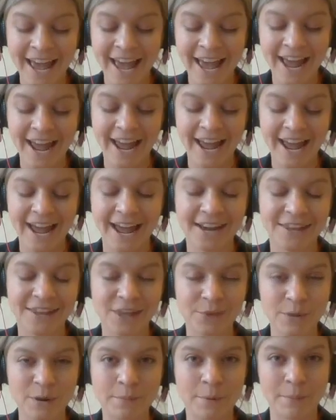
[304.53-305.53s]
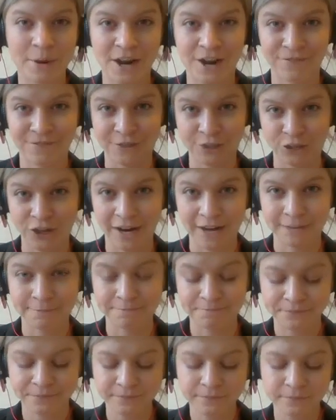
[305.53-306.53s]
And then we prepare it for drying.
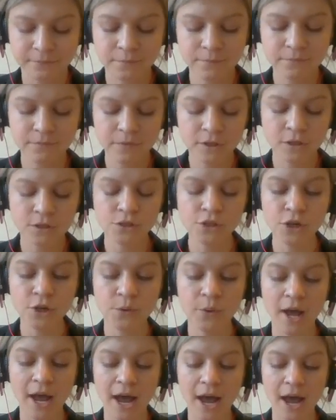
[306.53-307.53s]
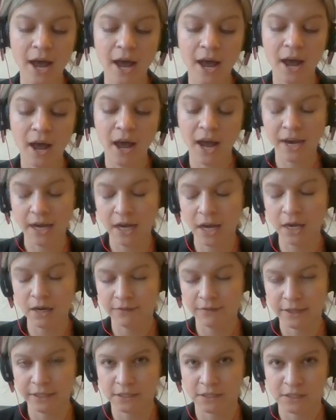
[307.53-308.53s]
So I kind
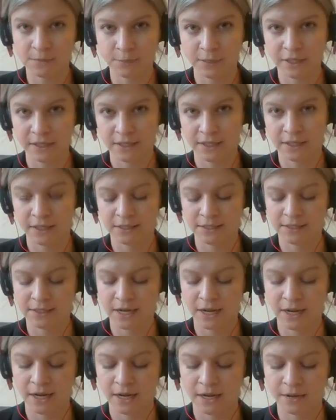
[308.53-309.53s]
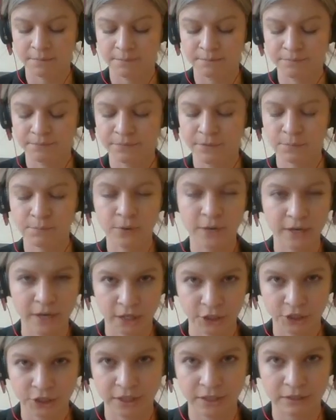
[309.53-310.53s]
of like to split this
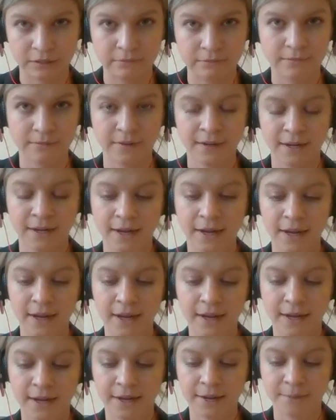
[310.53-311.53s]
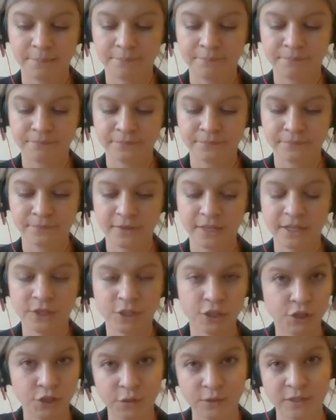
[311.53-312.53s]
production
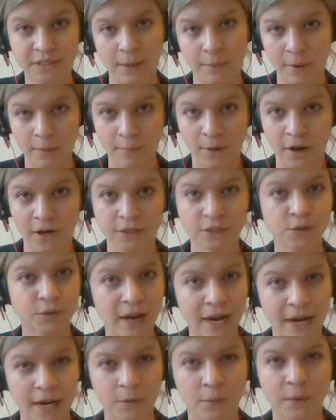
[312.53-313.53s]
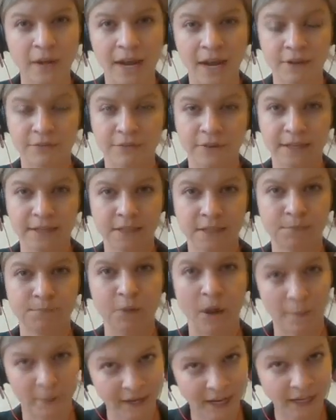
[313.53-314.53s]
into two separate parts, right? We have this
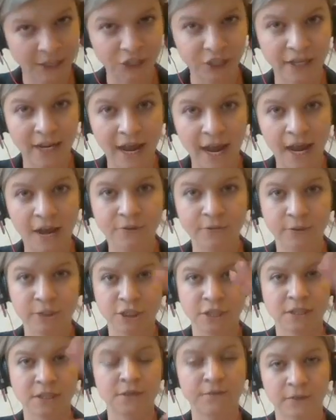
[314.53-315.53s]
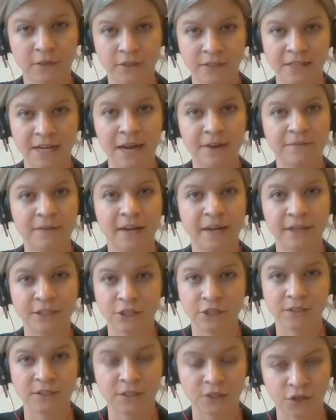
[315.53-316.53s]
propagation half, which is the first half that I
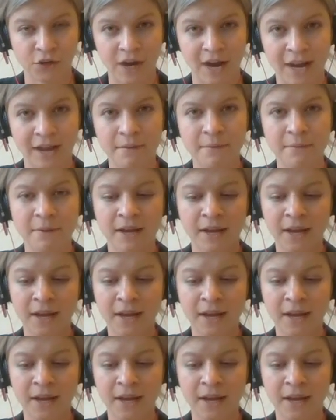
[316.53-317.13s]
just described.